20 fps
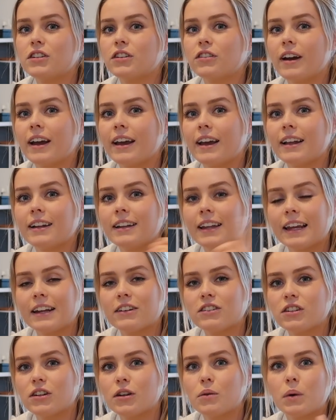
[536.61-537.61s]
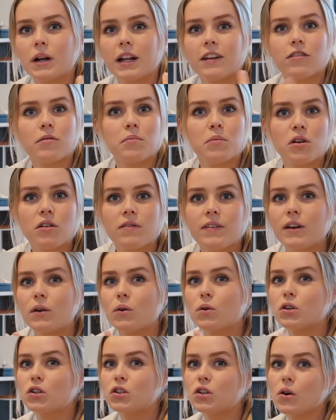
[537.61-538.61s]
to create a link to whatever movie
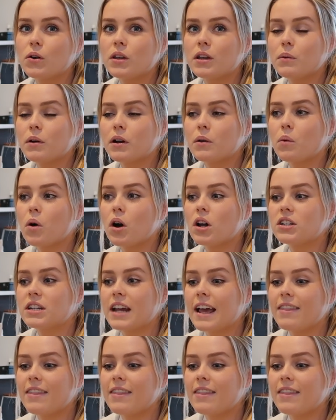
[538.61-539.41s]
or show you want to watch,